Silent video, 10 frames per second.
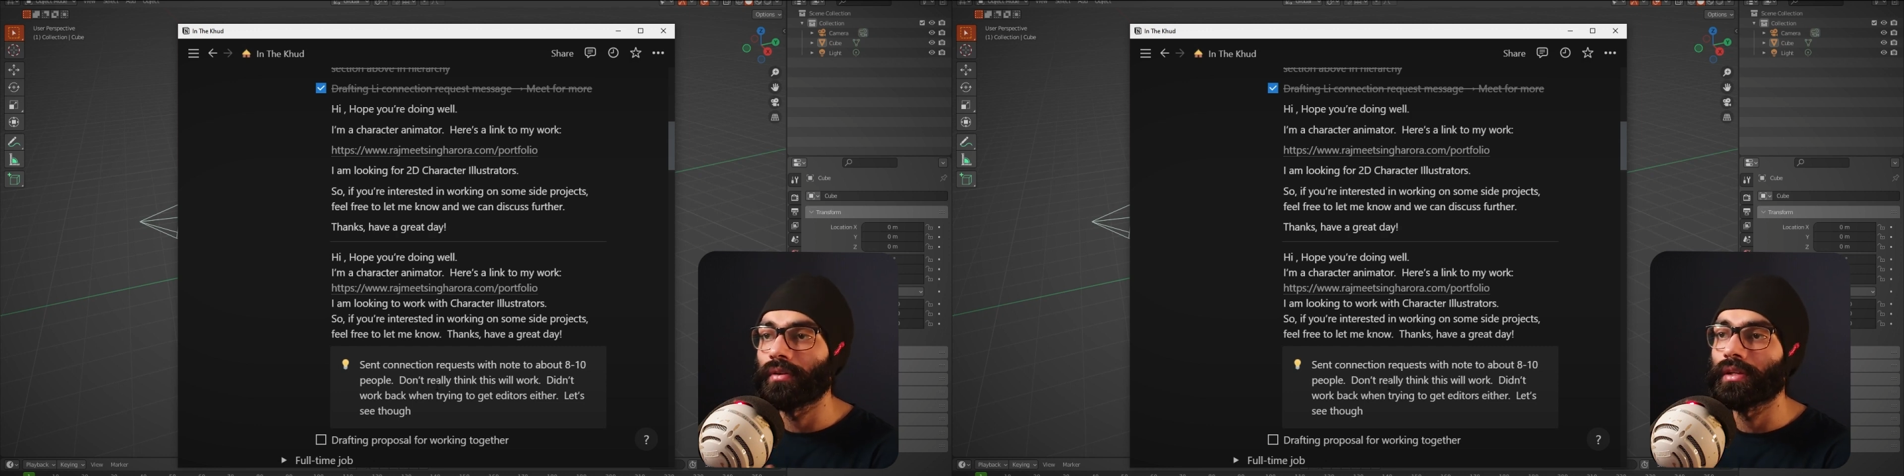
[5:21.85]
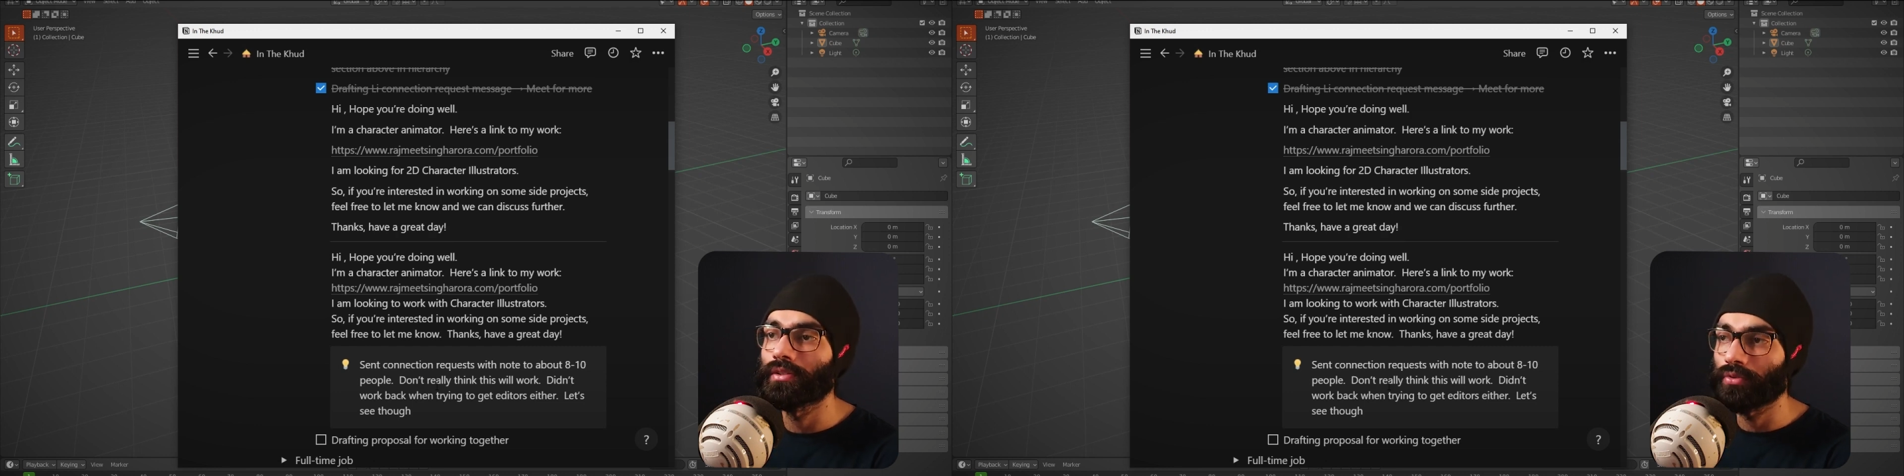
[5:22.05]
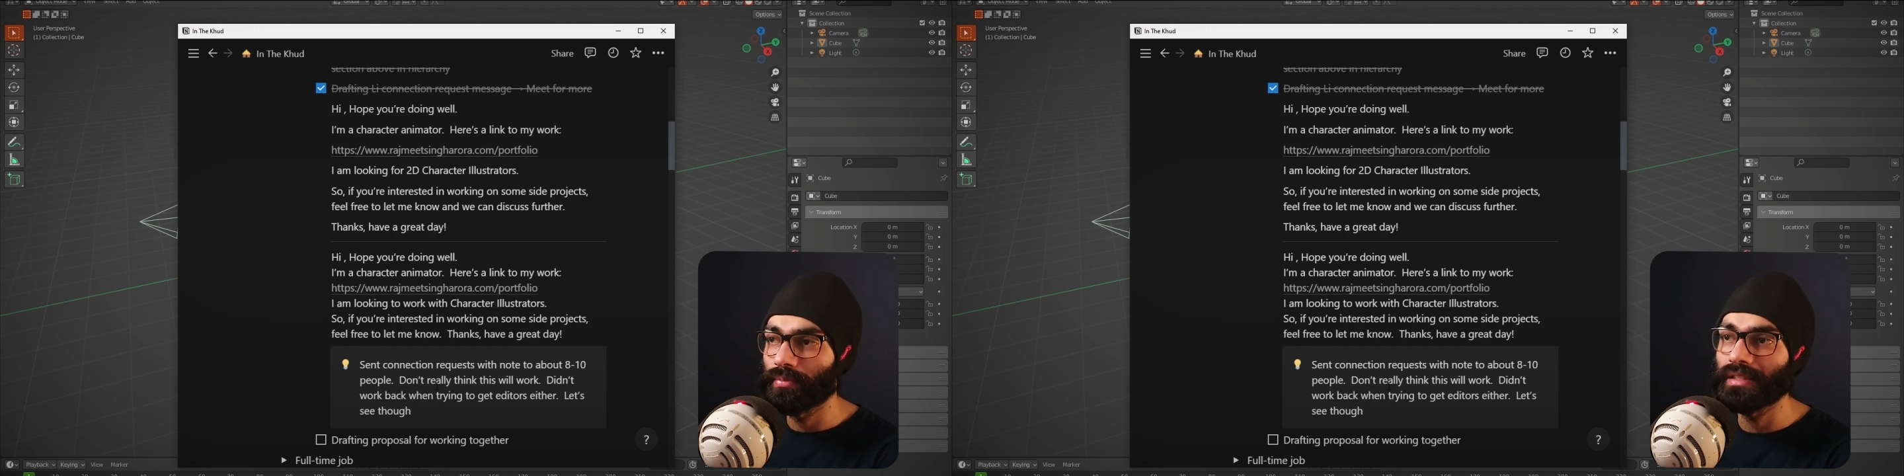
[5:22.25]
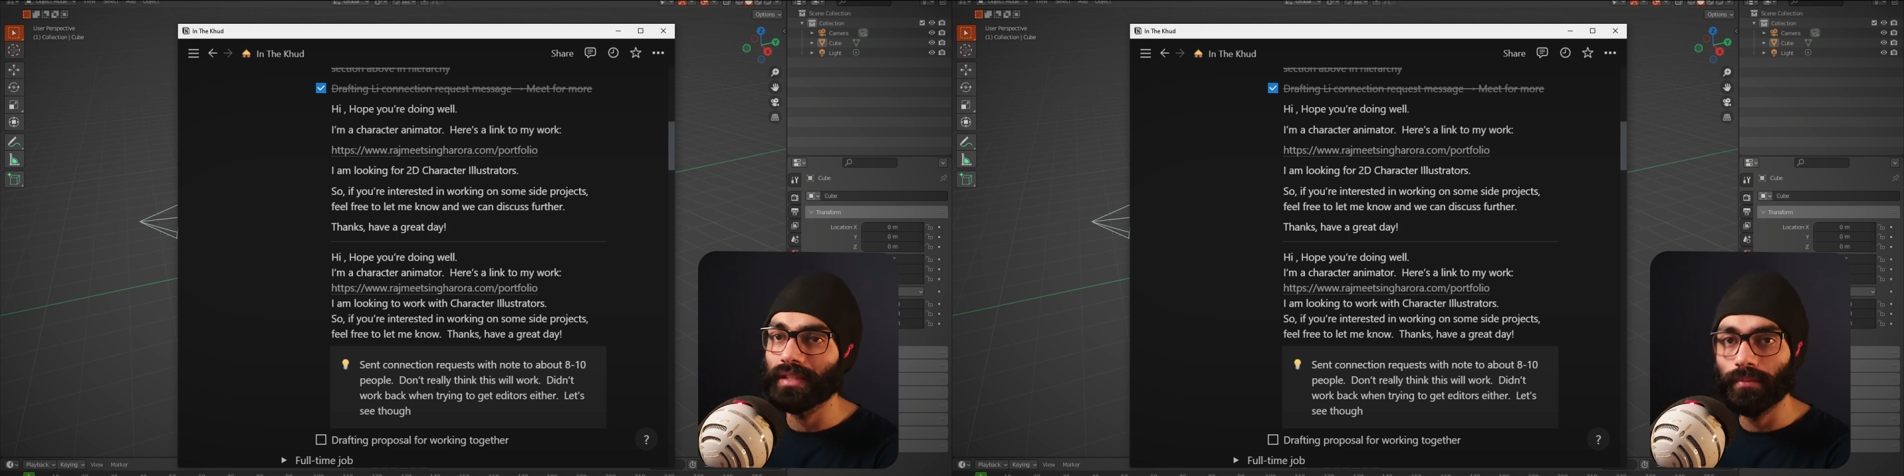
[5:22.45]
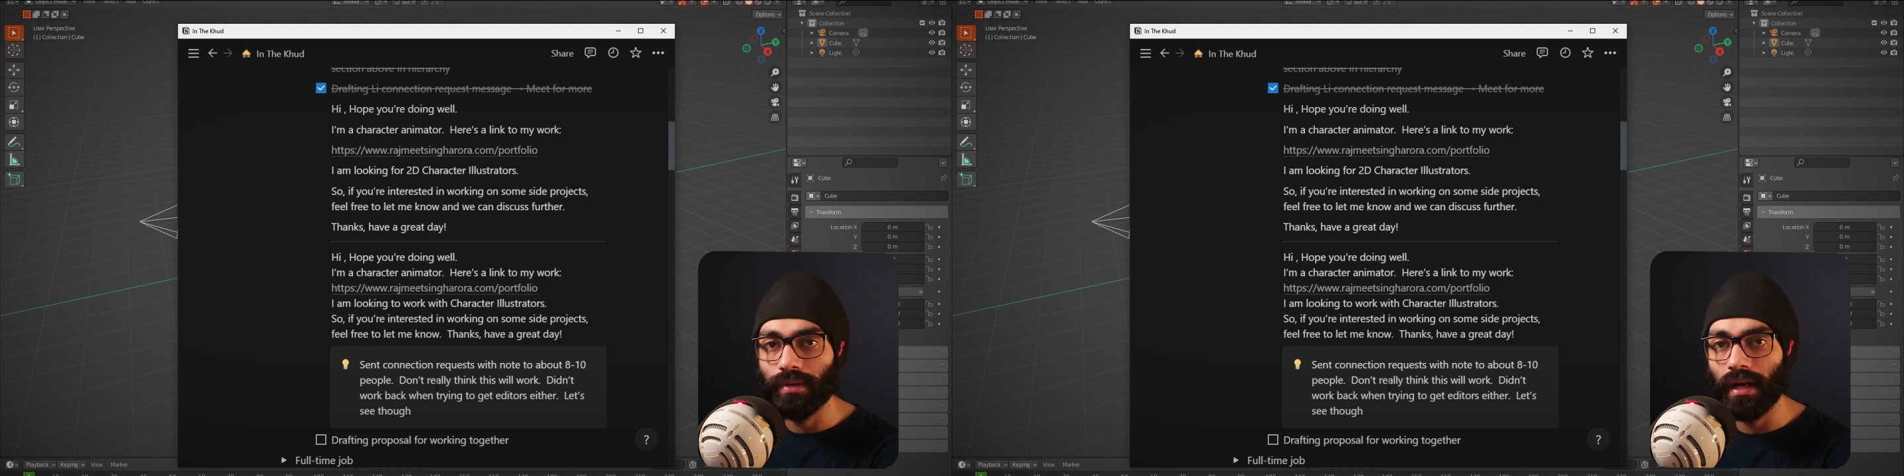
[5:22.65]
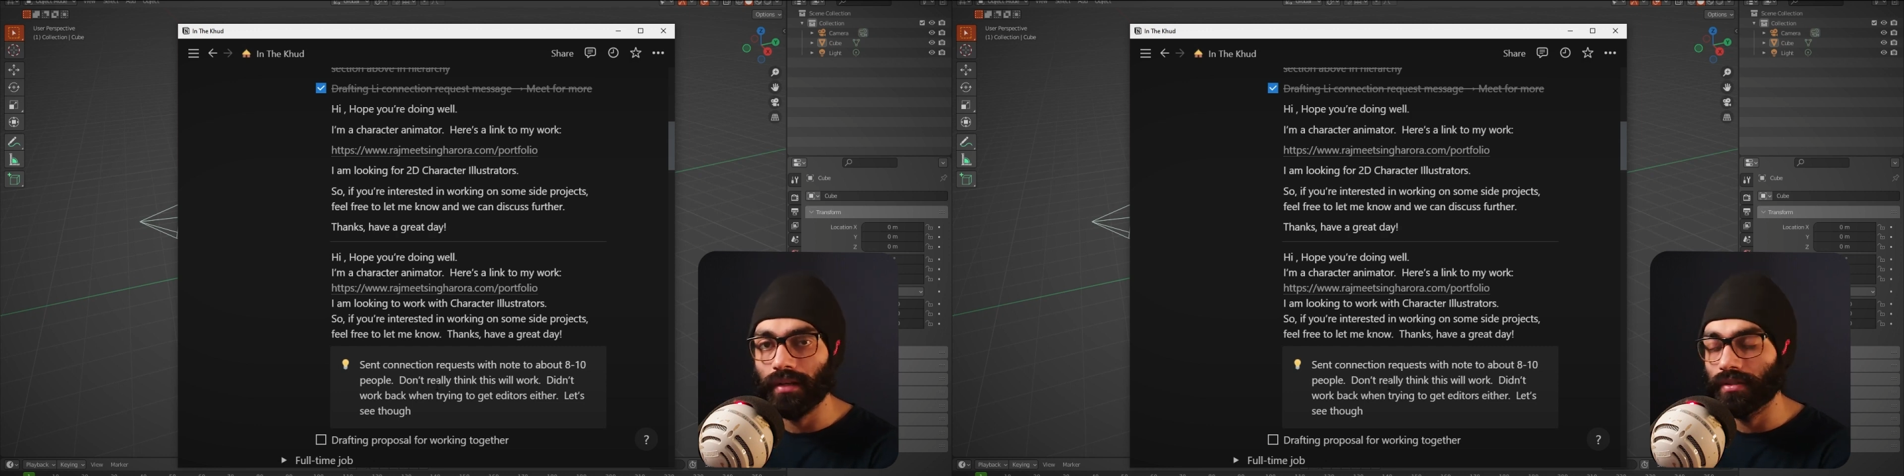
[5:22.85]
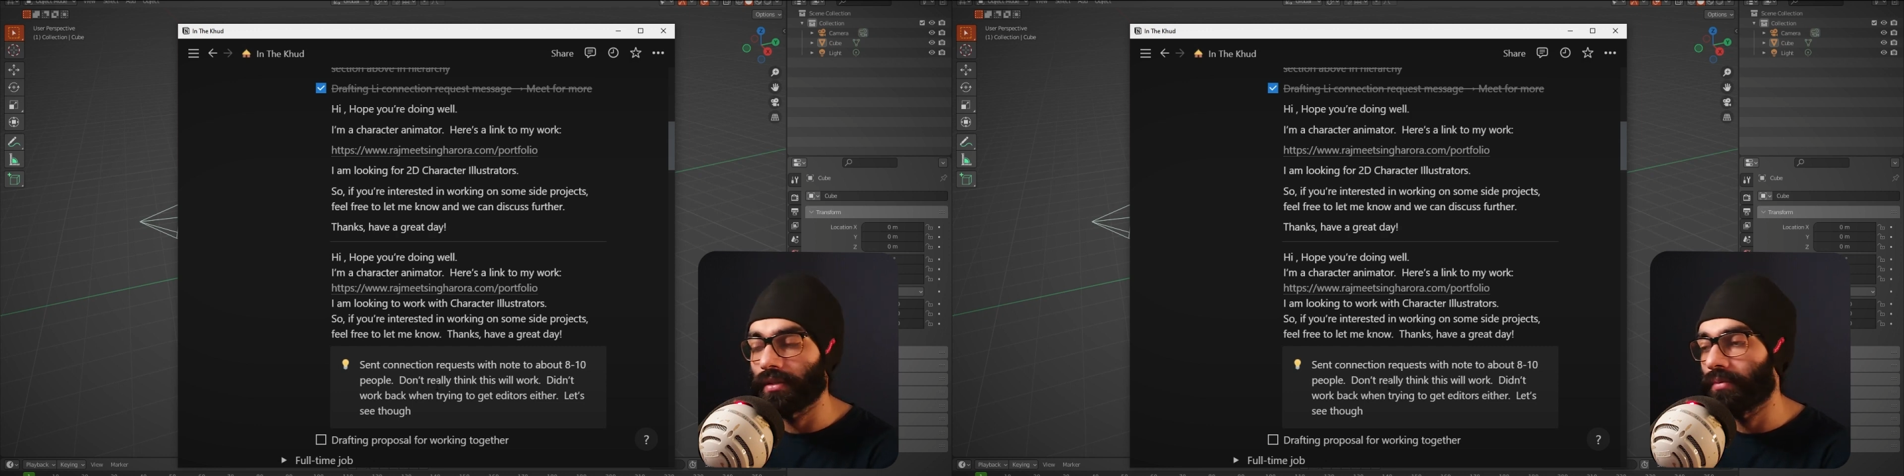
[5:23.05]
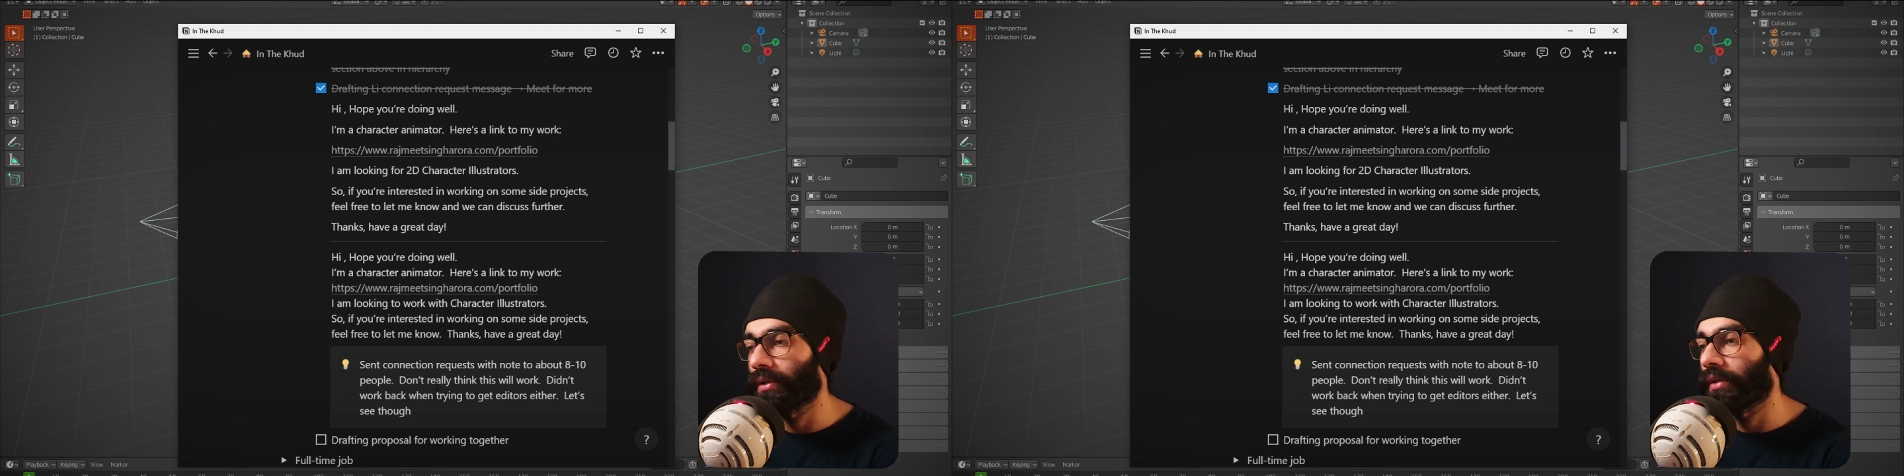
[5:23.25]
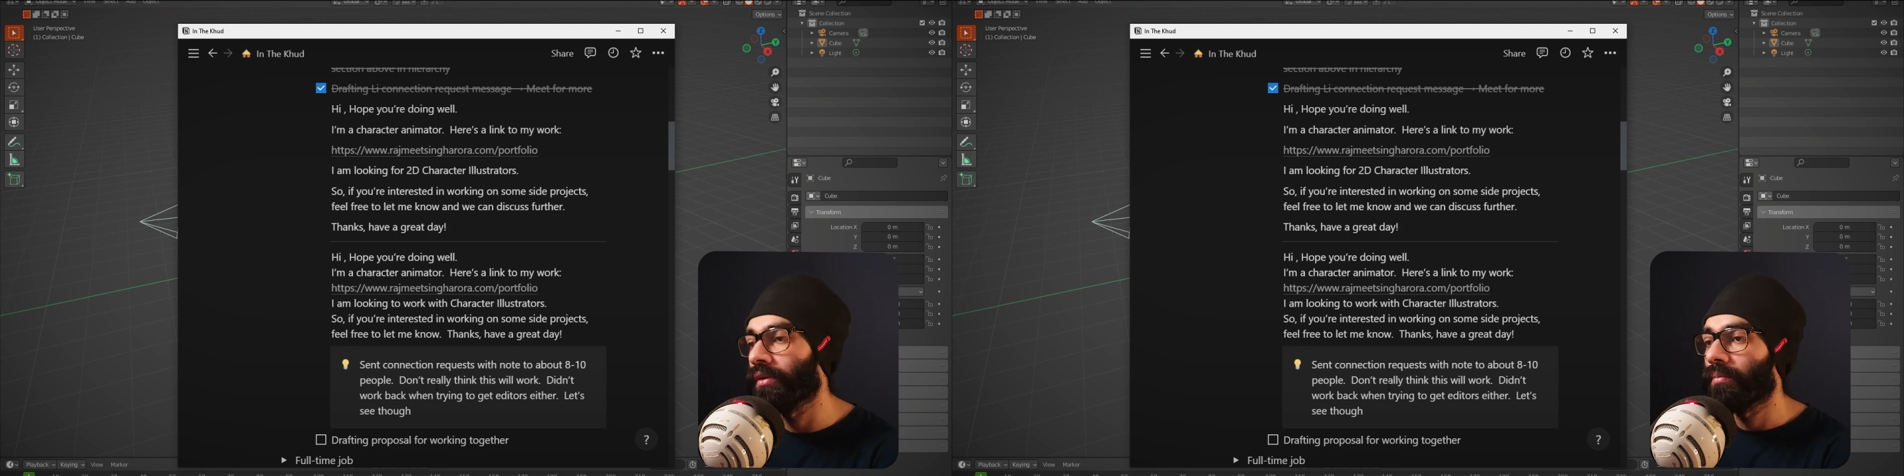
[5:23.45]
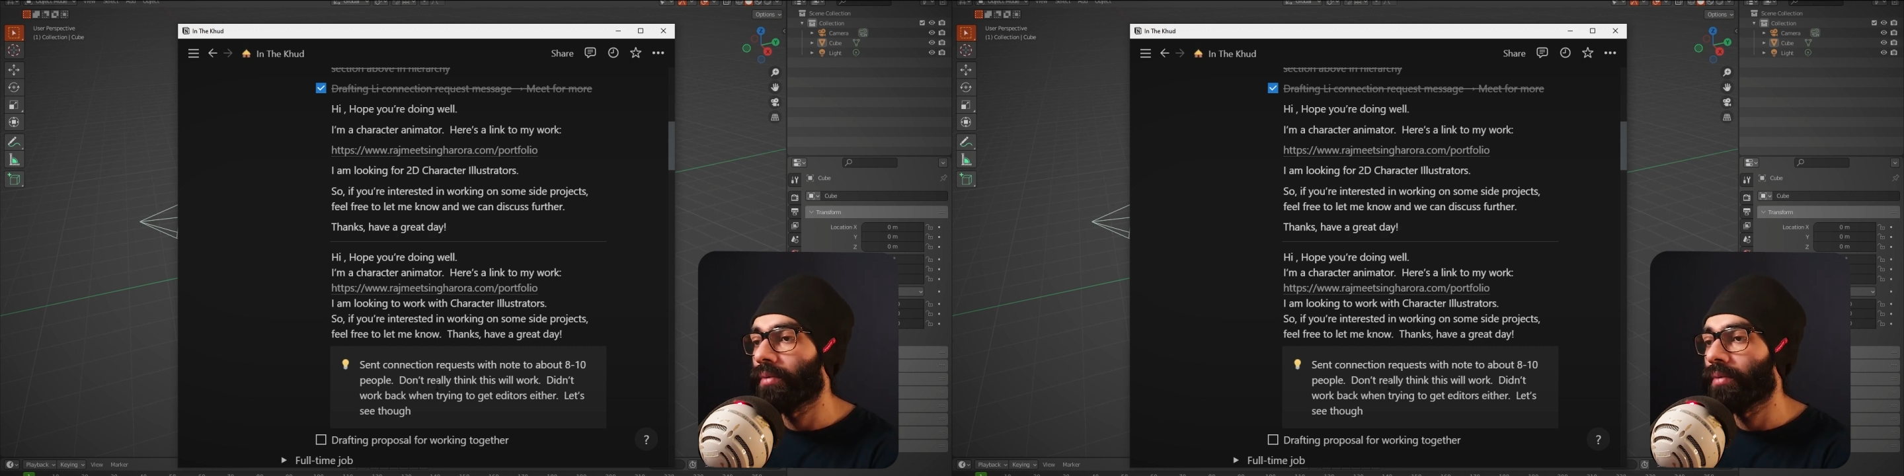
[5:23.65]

There should be some traction coming in,